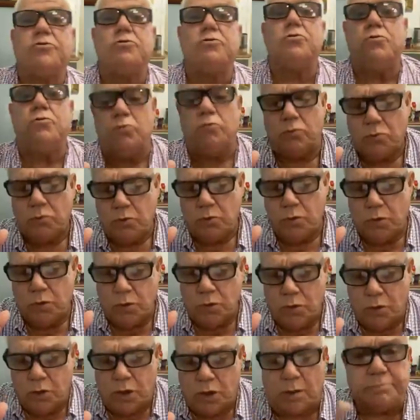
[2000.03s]
were the two
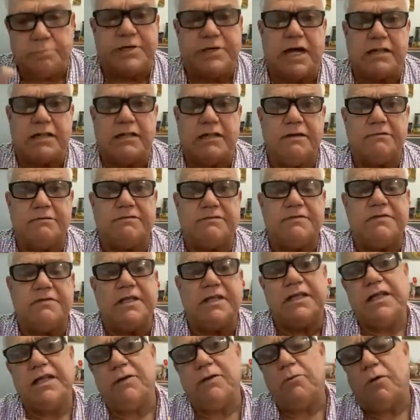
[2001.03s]

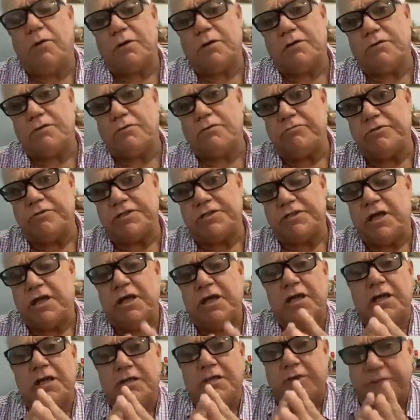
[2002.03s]
objectives that they wanted to
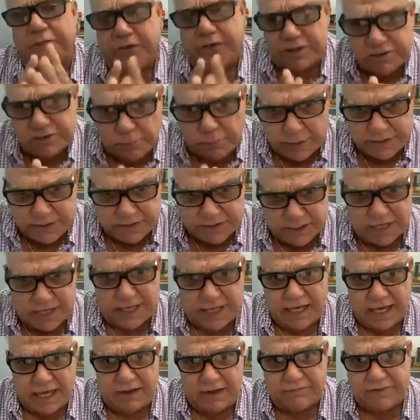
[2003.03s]
reach. The first
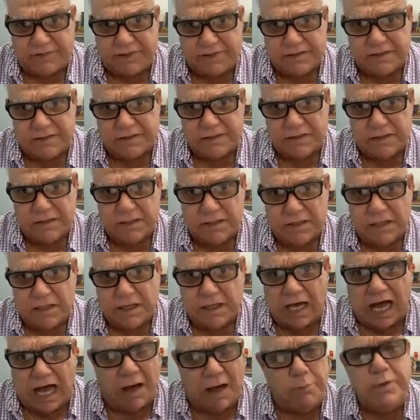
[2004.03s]
question I have is,
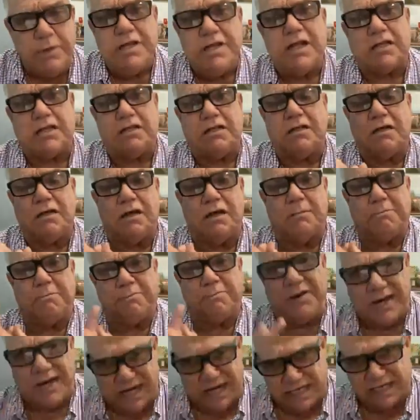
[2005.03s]
are we not in
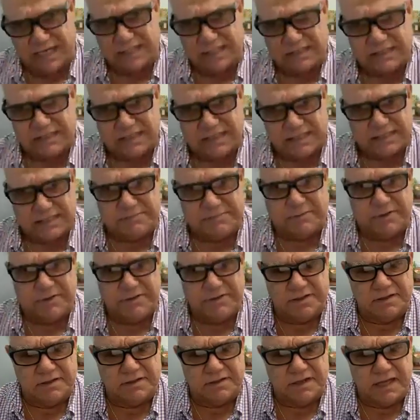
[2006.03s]
compliance at this
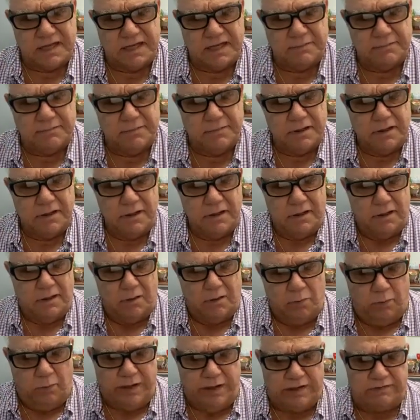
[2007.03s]
point in time
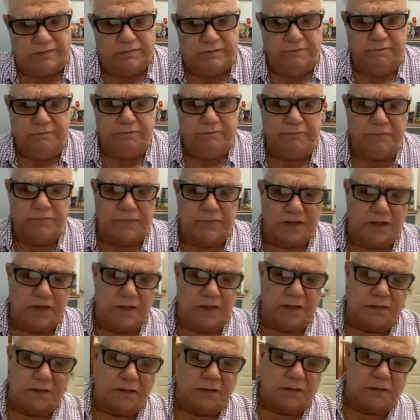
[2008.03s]
with
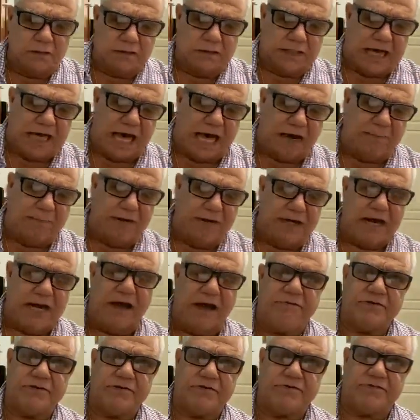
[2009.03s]
the
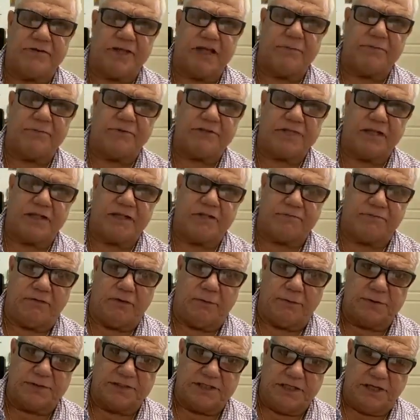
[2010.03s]
Caribbean average of 10%
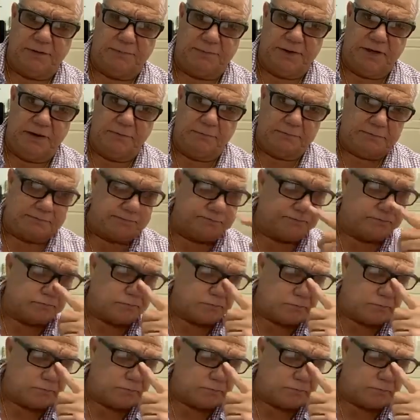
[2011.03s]
of our GDP?